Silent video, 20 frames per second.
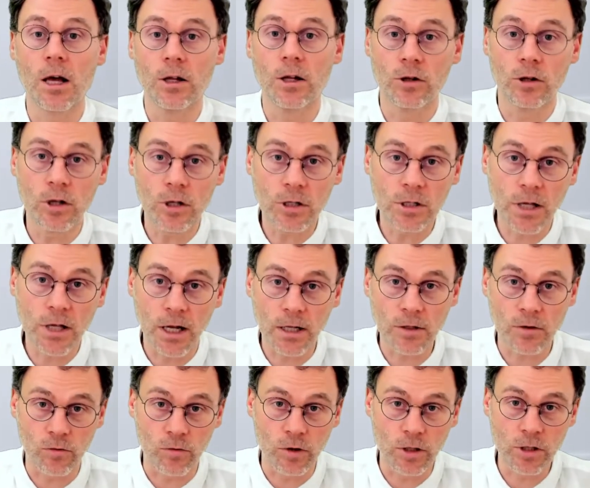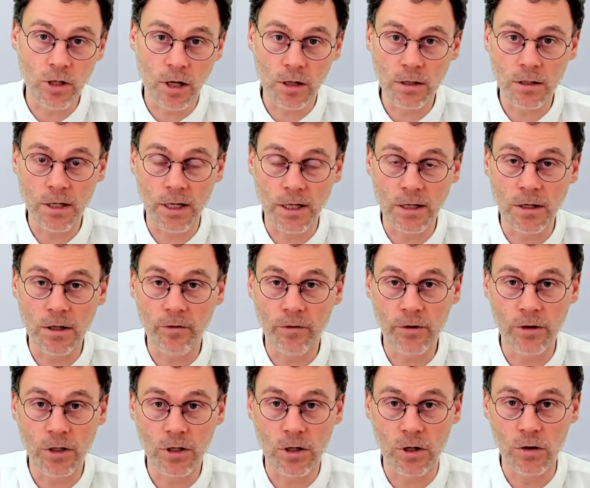Does that result in a
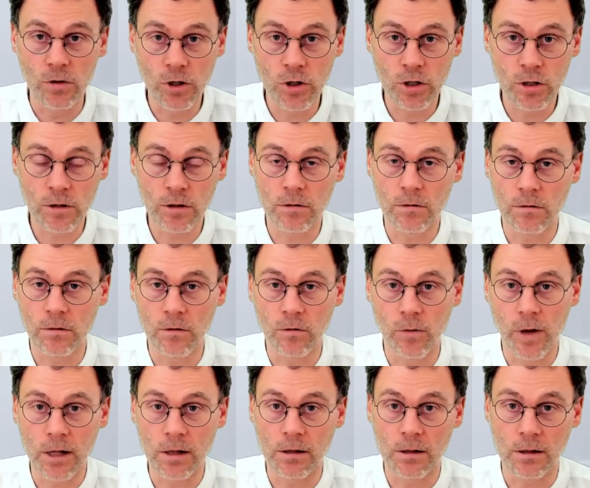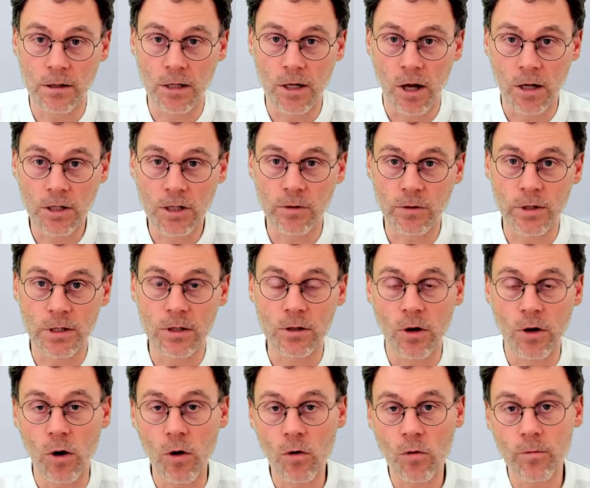different solution? Well, the answer is
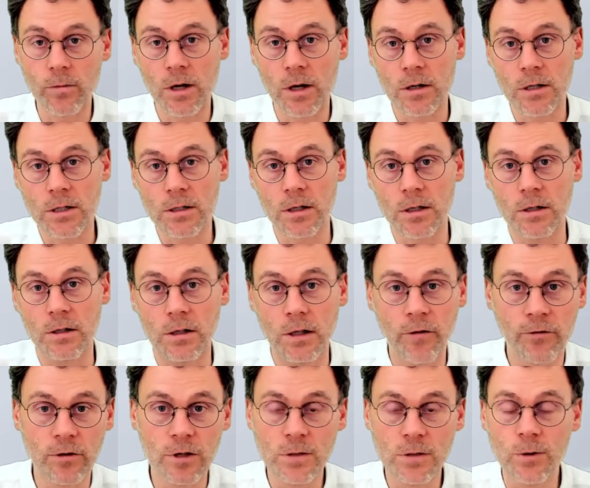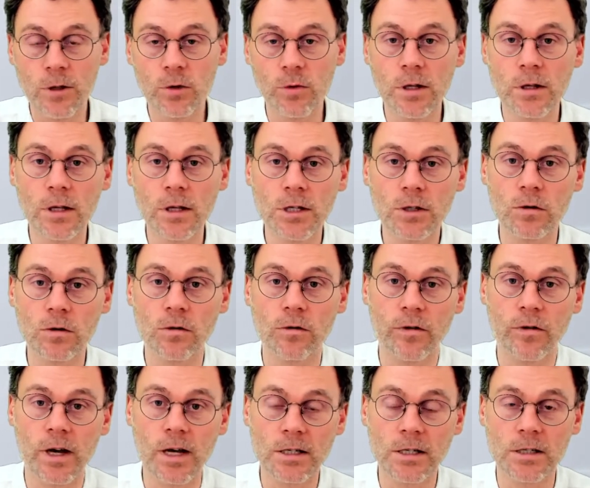no, because the difference between these two
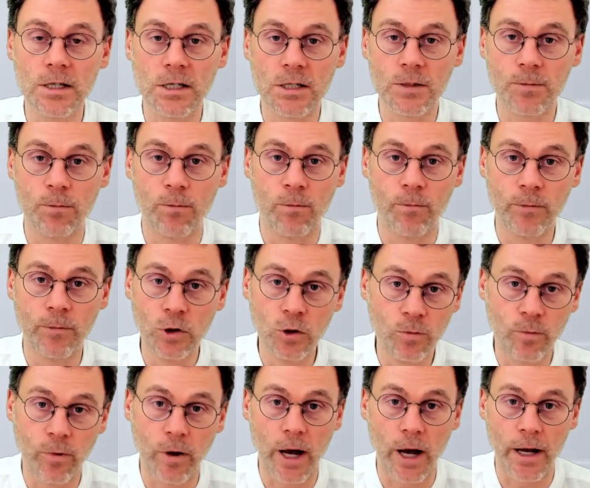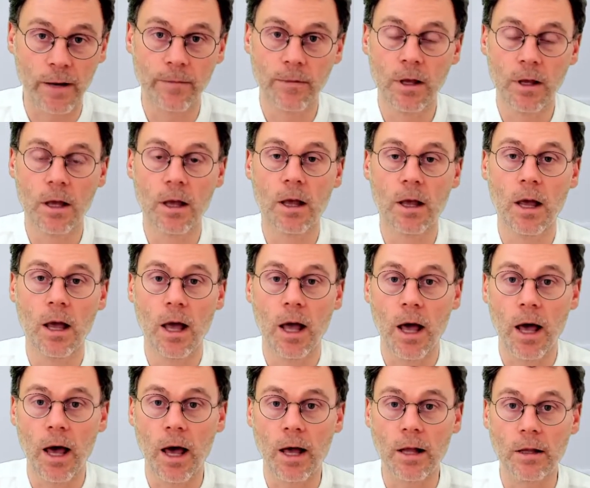phases is 2 pi.
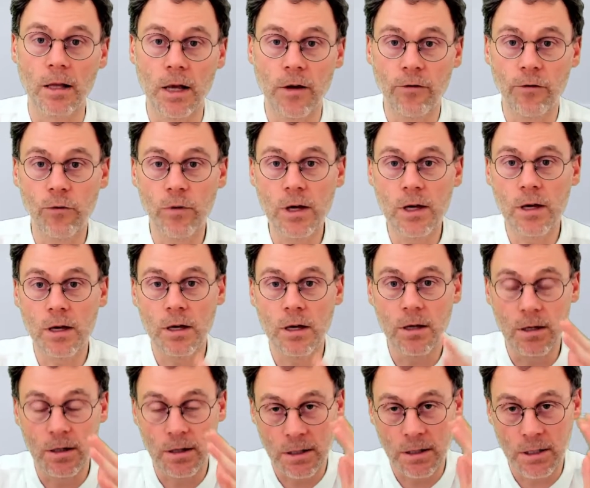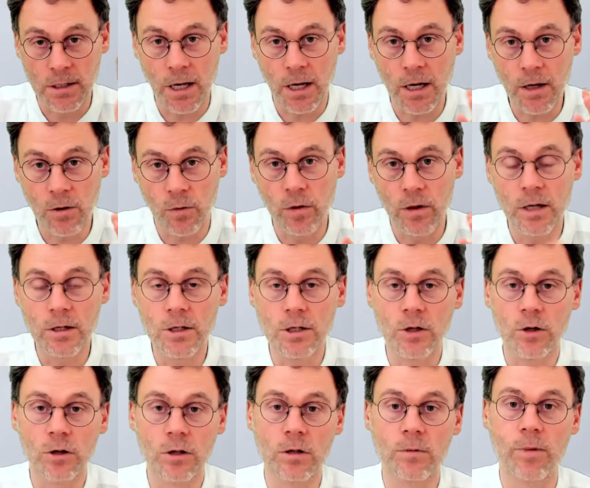And if we stick within a
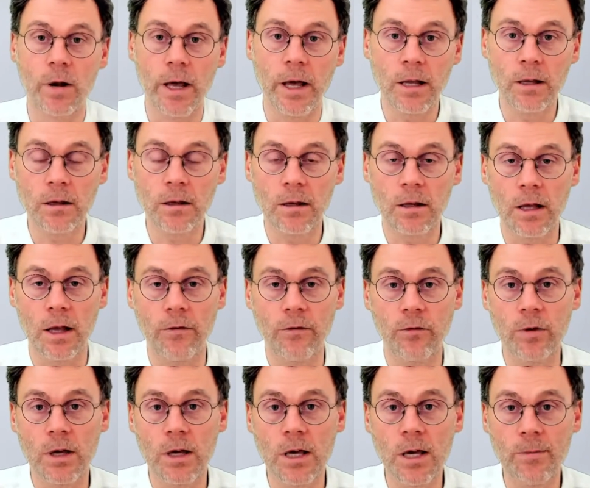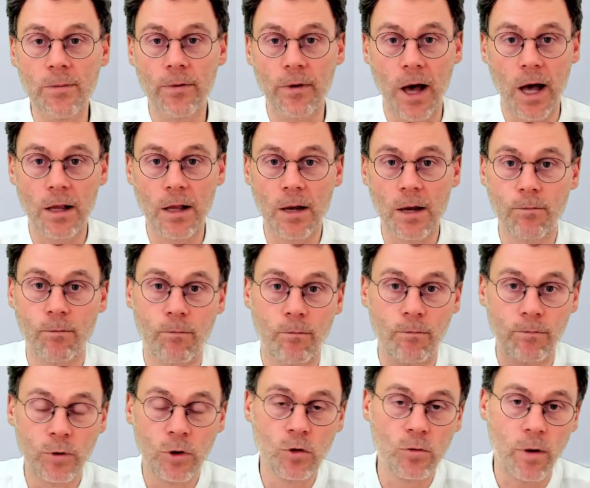certain plane, if we keep adding
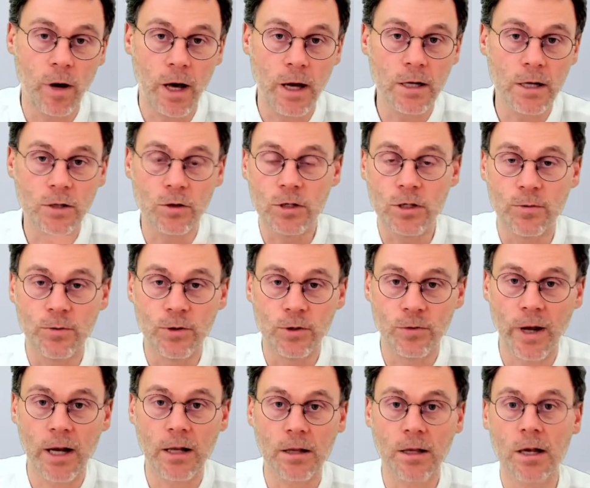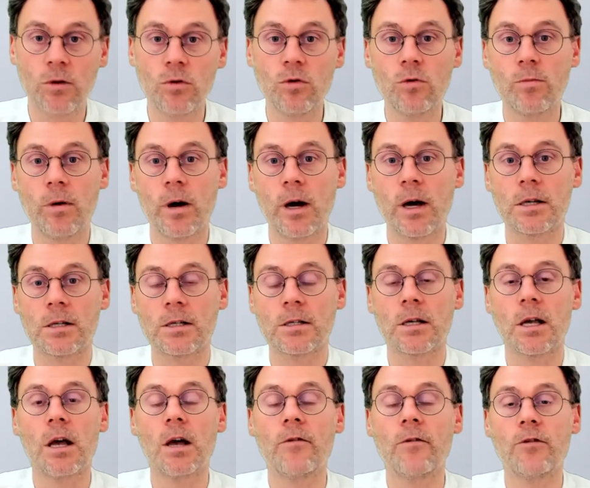2 pi's or subtracting 2 pi's
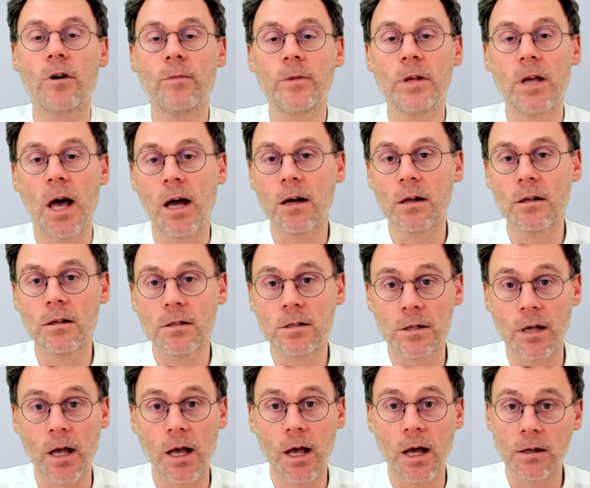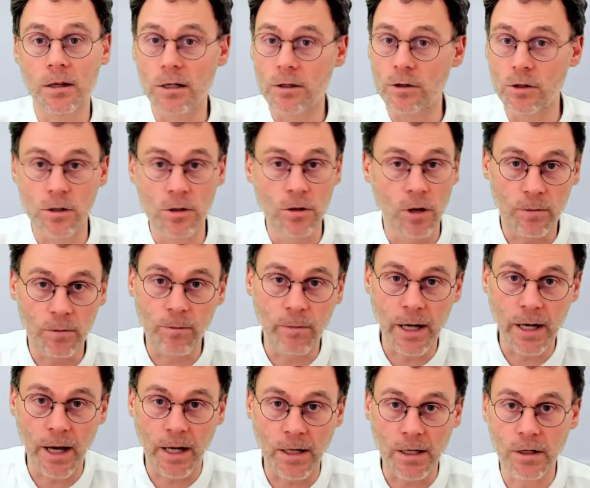from the angles, that does not make
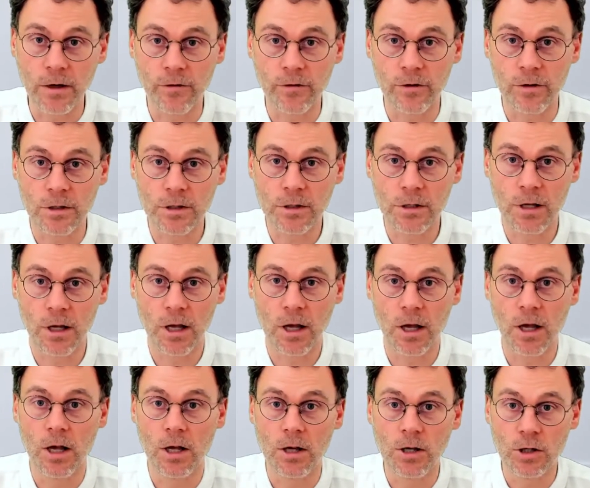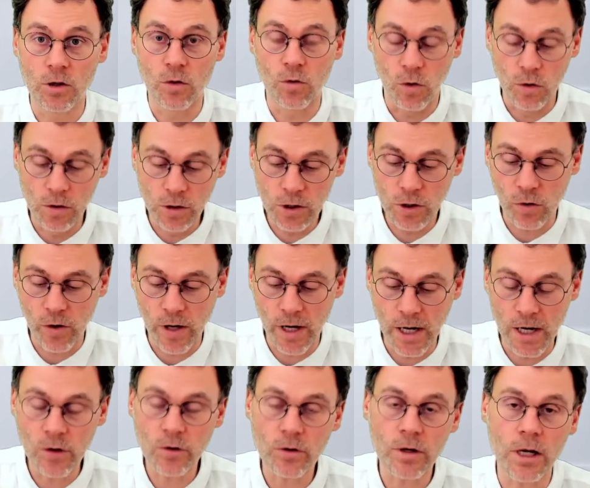any difference. So also
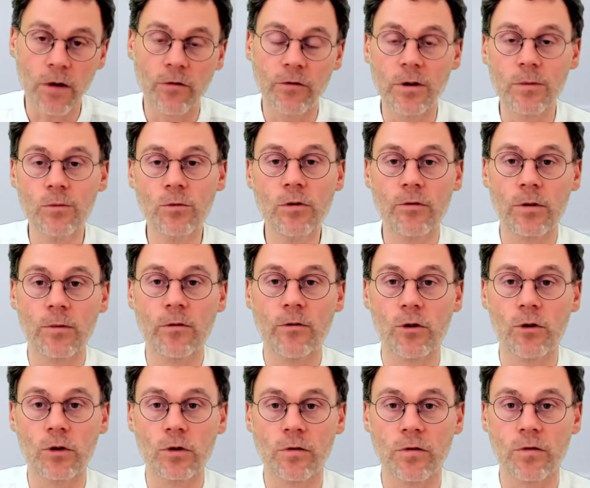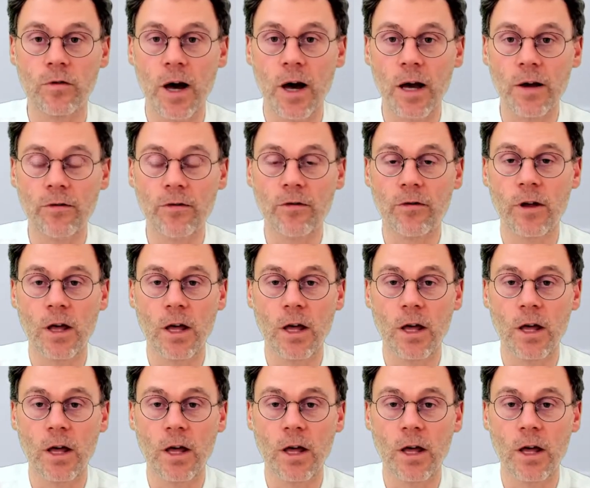here, if we move from 4 to 5,